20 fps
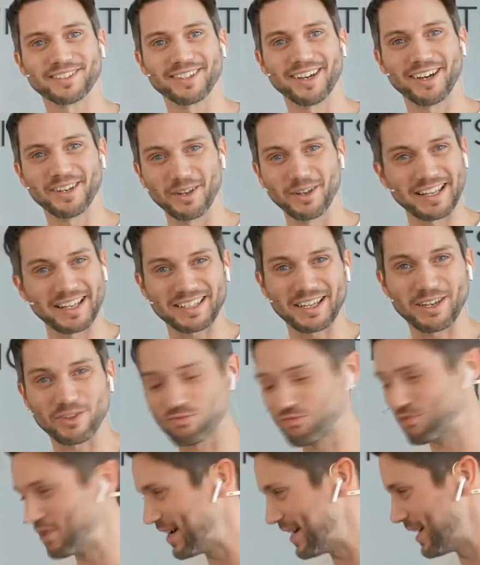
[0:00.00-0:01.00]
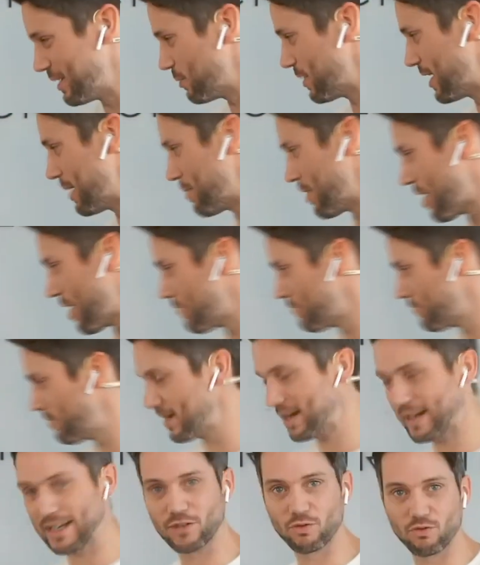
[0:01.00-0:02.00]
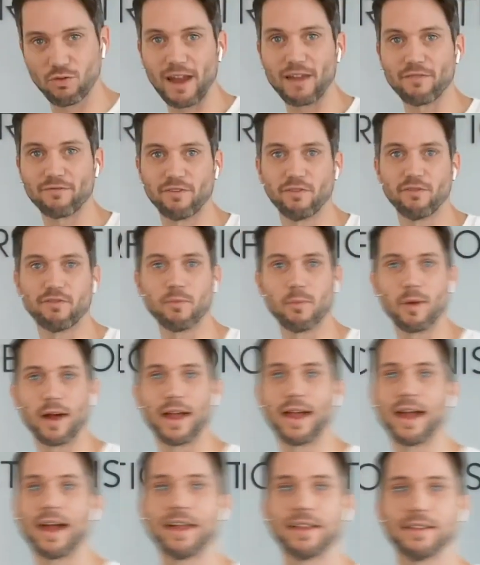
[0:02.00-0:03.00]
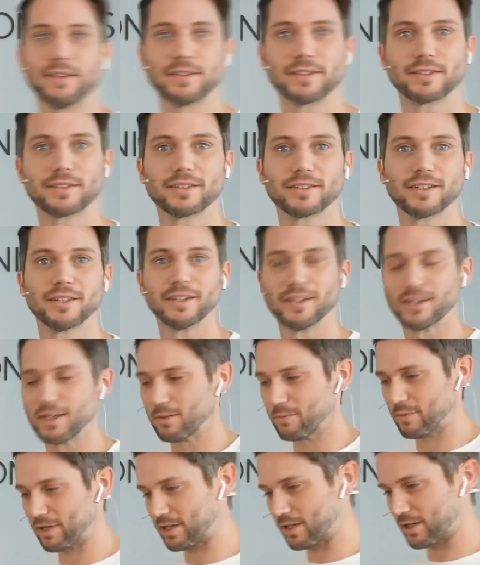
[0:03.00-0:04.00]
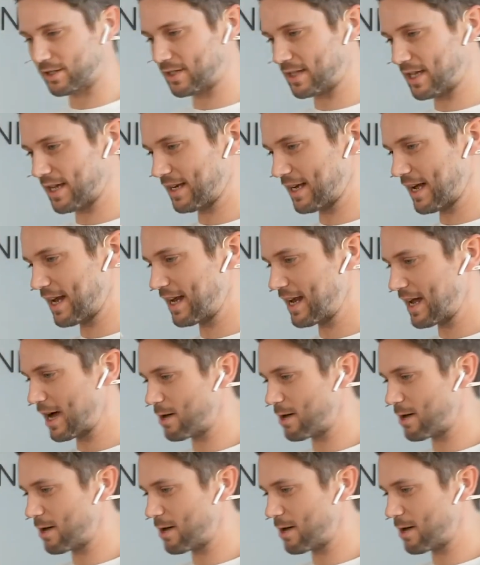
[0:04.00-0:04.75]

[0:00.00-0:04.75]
I know that sounds really weird, but I'm really grateful for my hands because they allow